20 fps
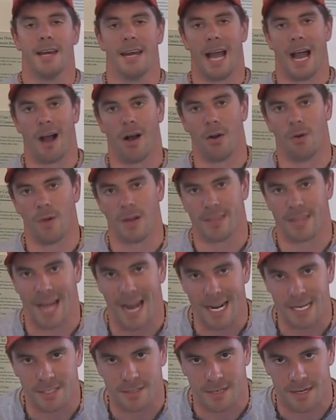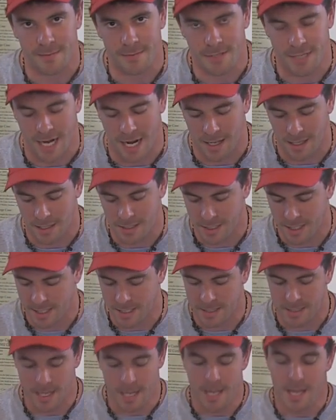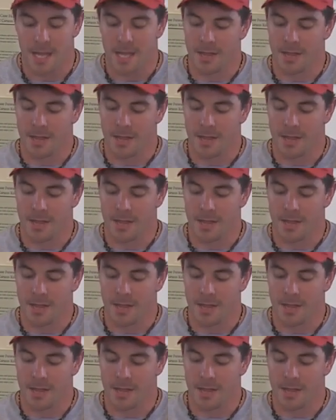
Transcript: Now with ice cream challenges,